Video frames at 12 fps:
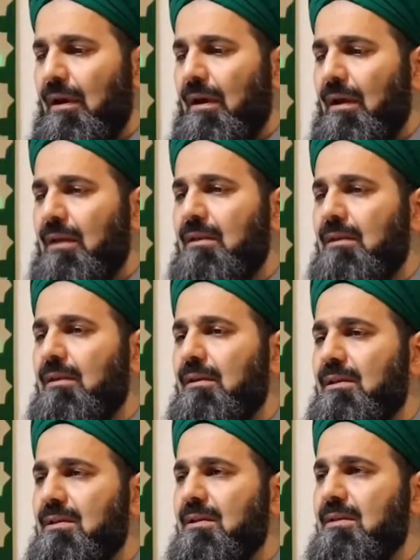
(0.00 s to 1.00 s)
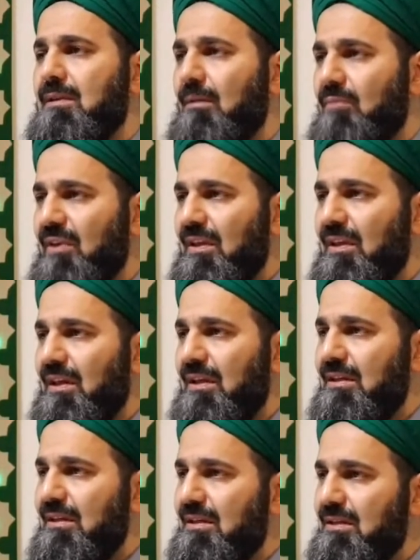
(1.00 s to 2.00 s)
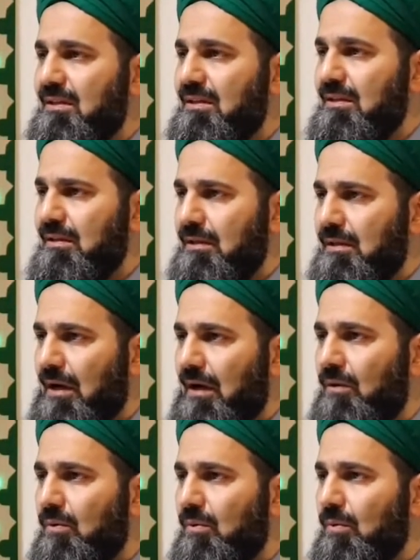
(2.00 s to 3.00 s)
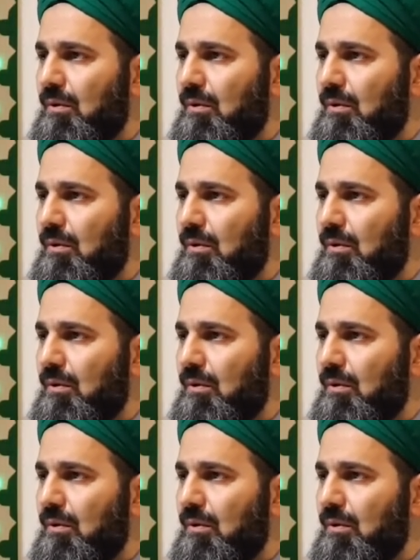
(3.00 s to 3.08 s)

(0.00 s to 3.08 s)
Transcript: And this is something that is now